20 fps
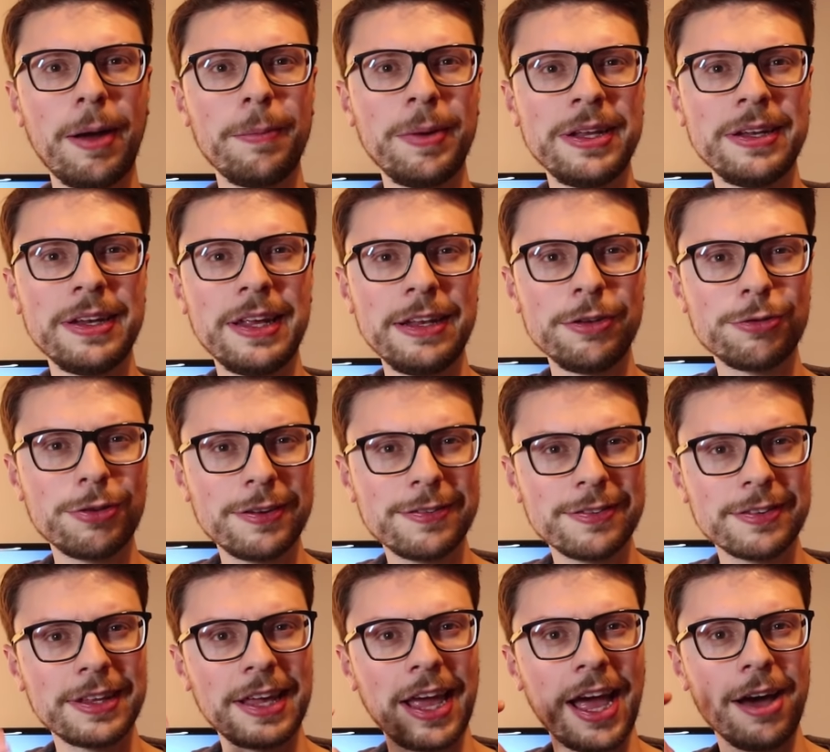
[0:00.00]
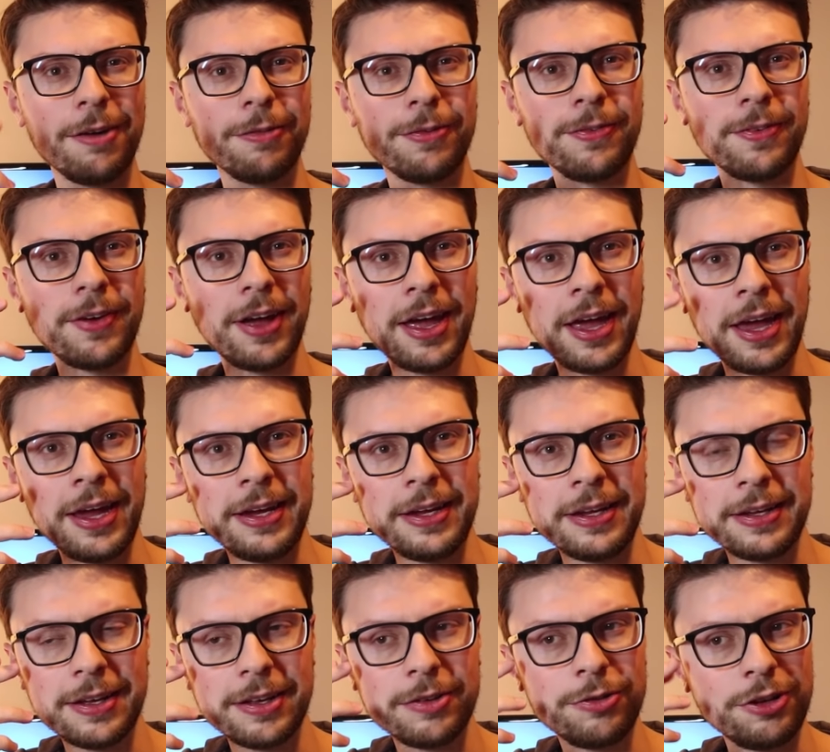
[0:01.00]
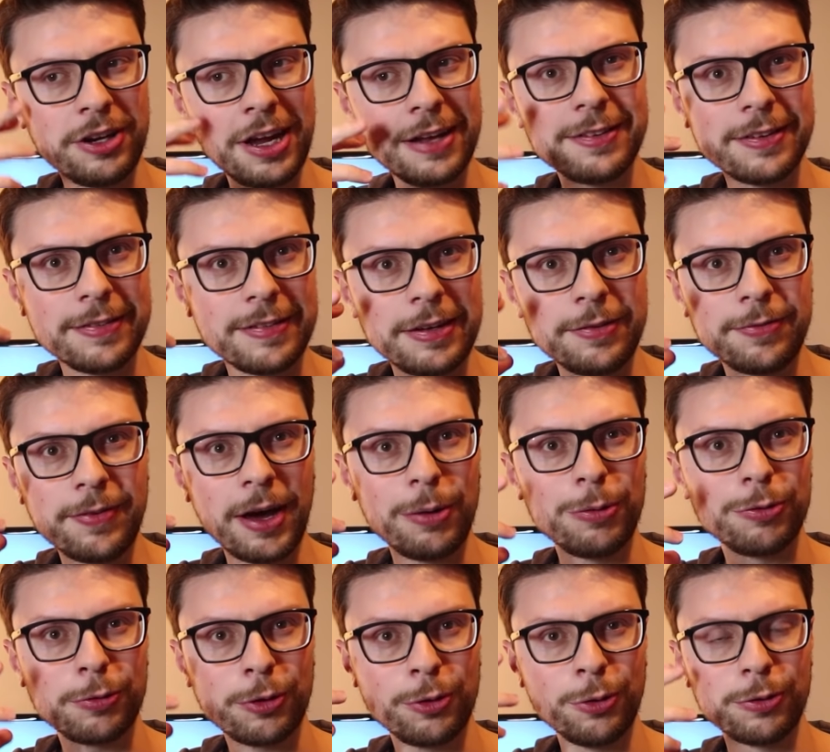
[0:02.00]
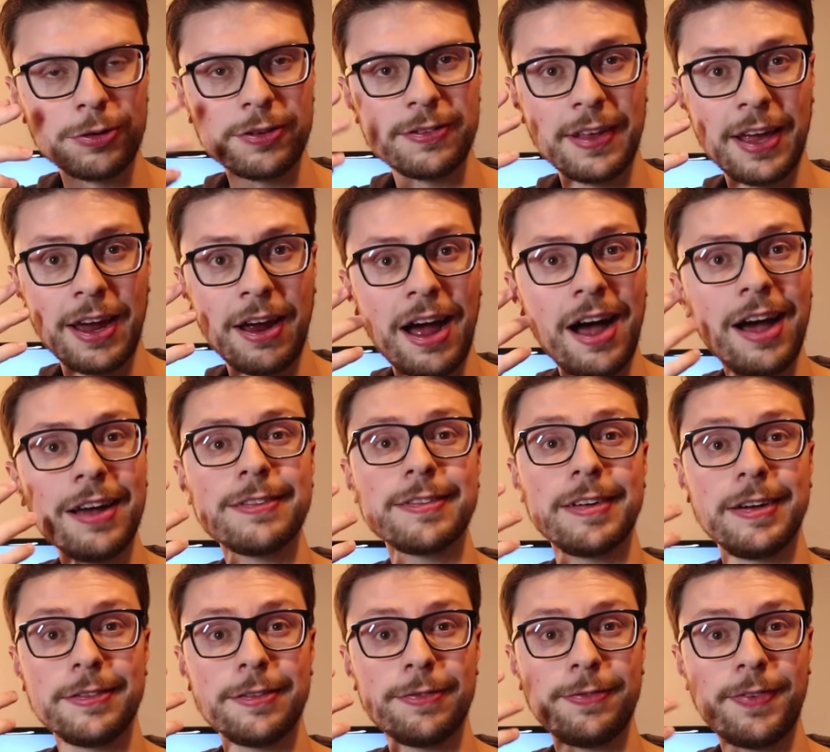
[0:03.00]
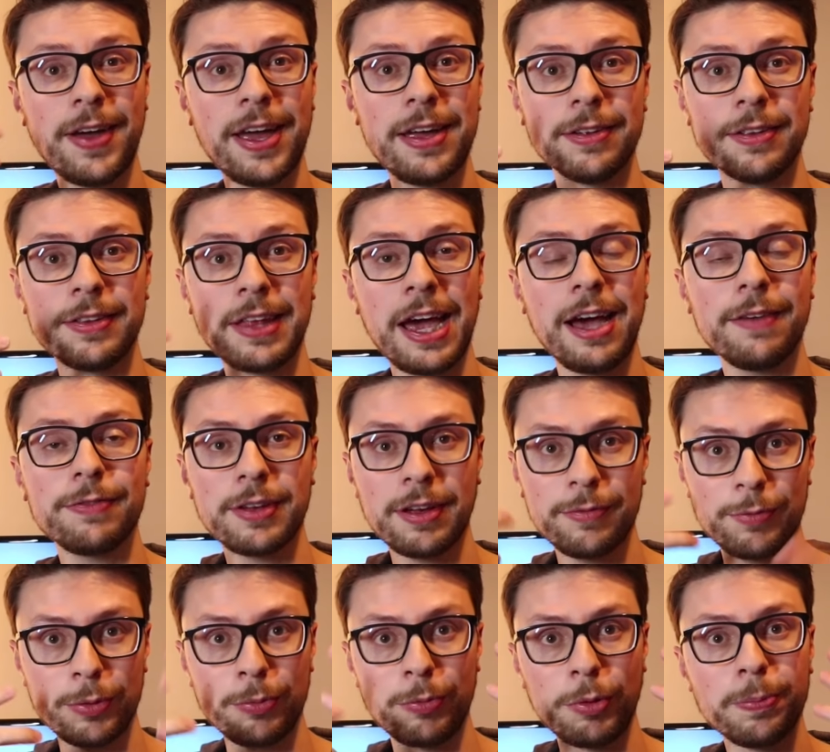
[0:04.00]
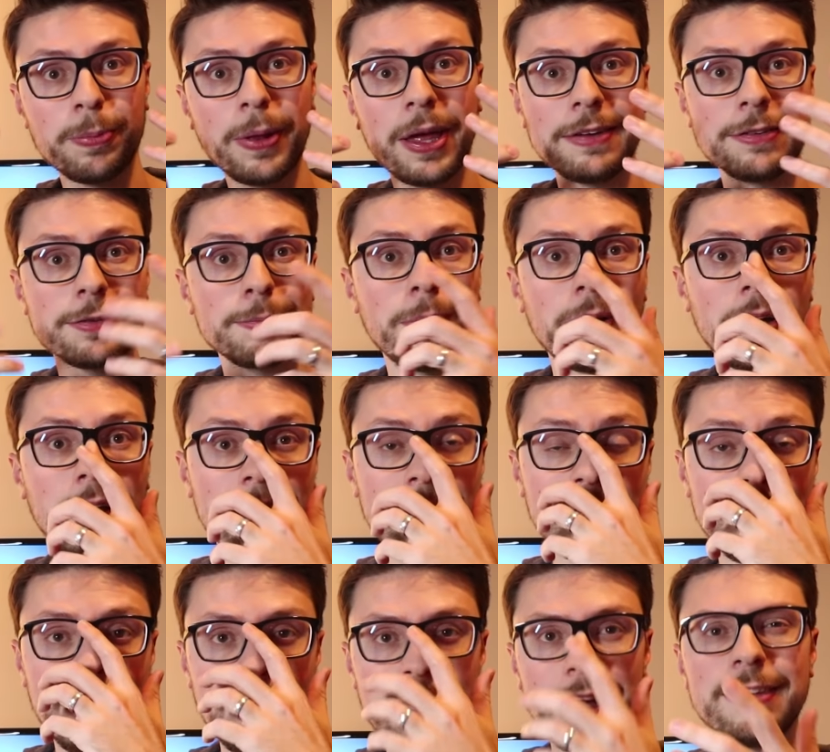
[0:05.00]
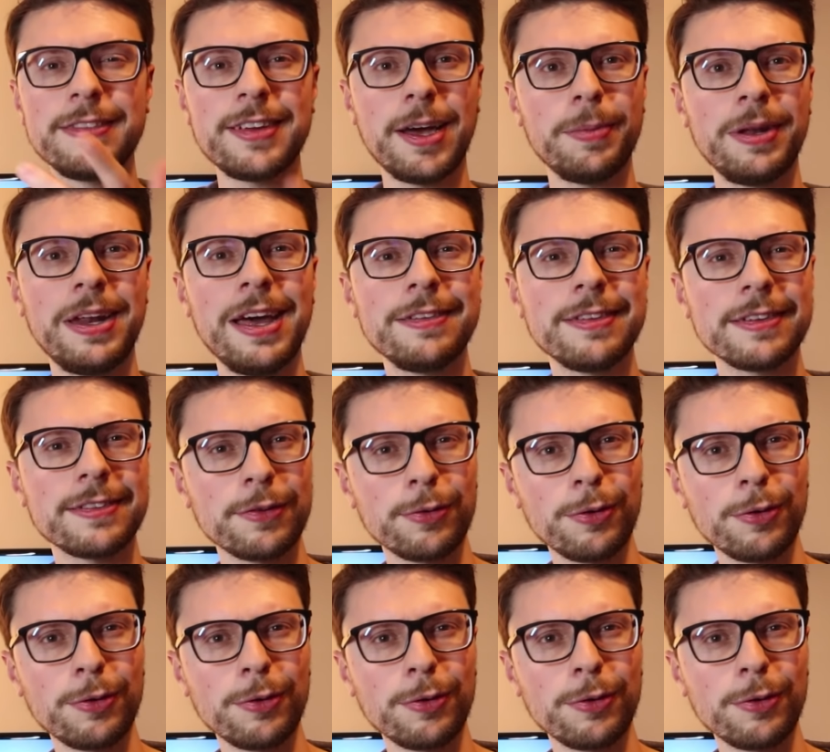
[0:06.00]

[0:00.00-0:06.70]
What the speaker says: I mean, interestingly, have a genetic defect which causes their eyesight to fail, and they have to have them replaced by cybernetics.